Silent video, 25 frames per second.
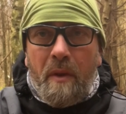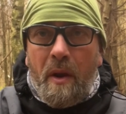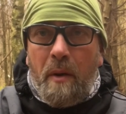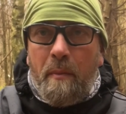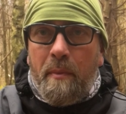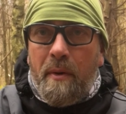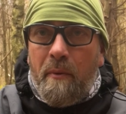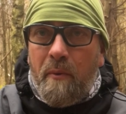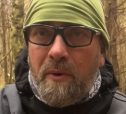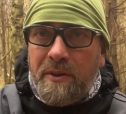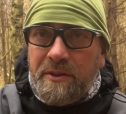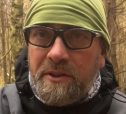
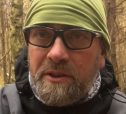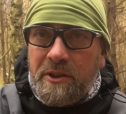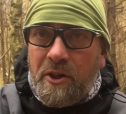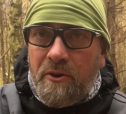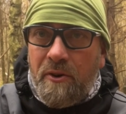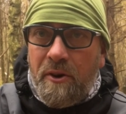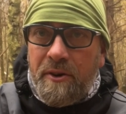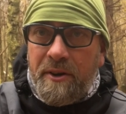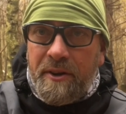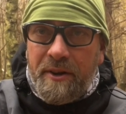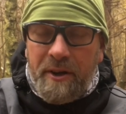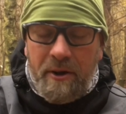But once it's
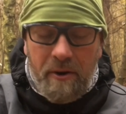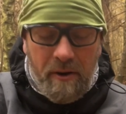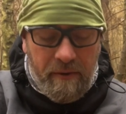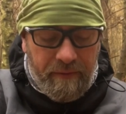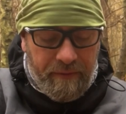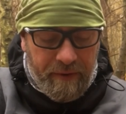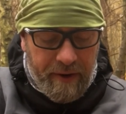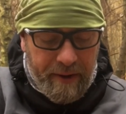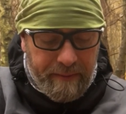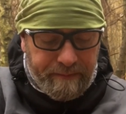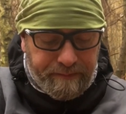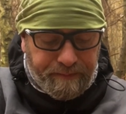got it in
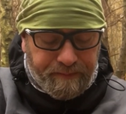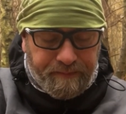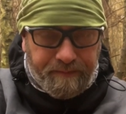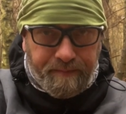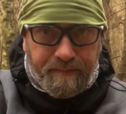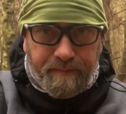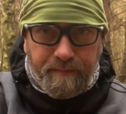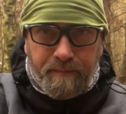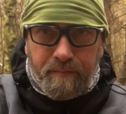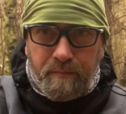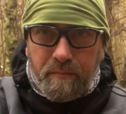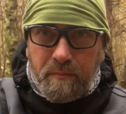coffee,
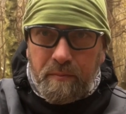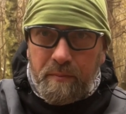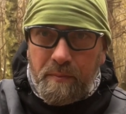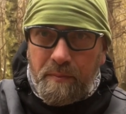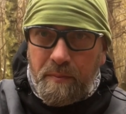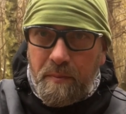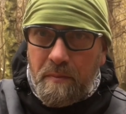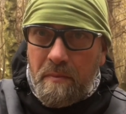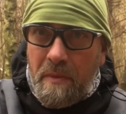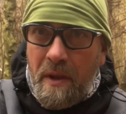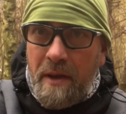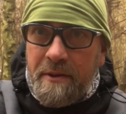
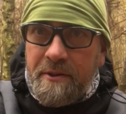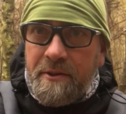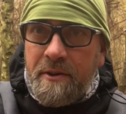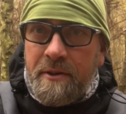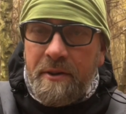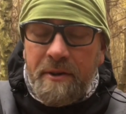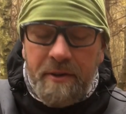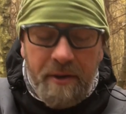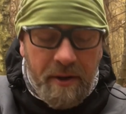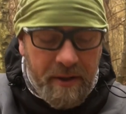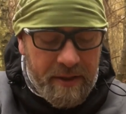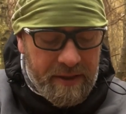it's got
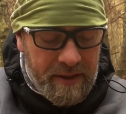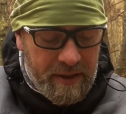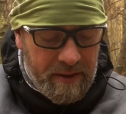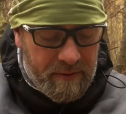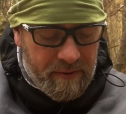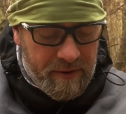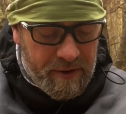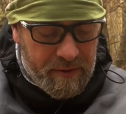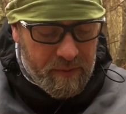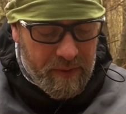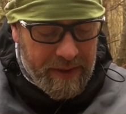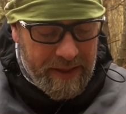a nice
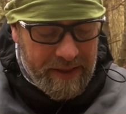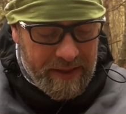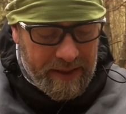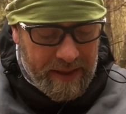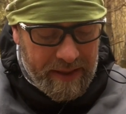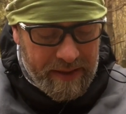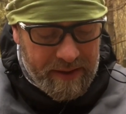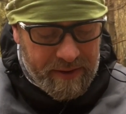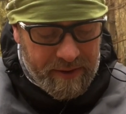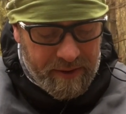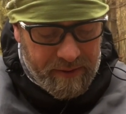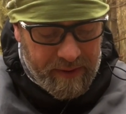little sweet
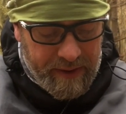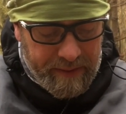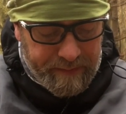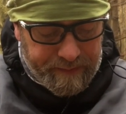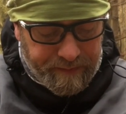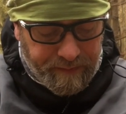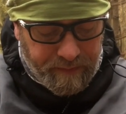taste to it.